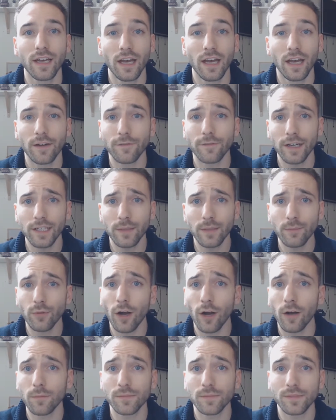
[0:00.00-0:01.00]
Finding
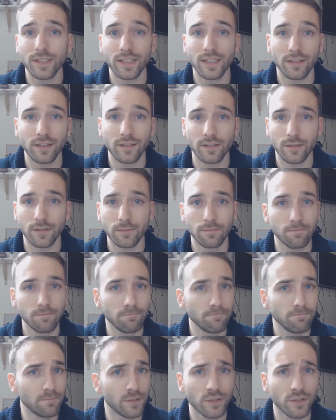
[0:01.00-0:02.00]
problems is
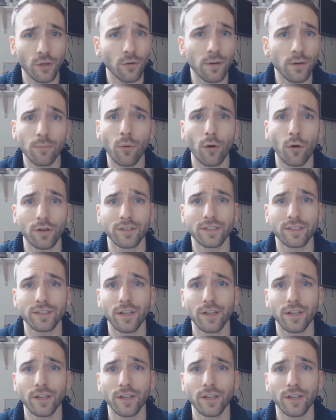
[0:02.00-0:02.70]
so important.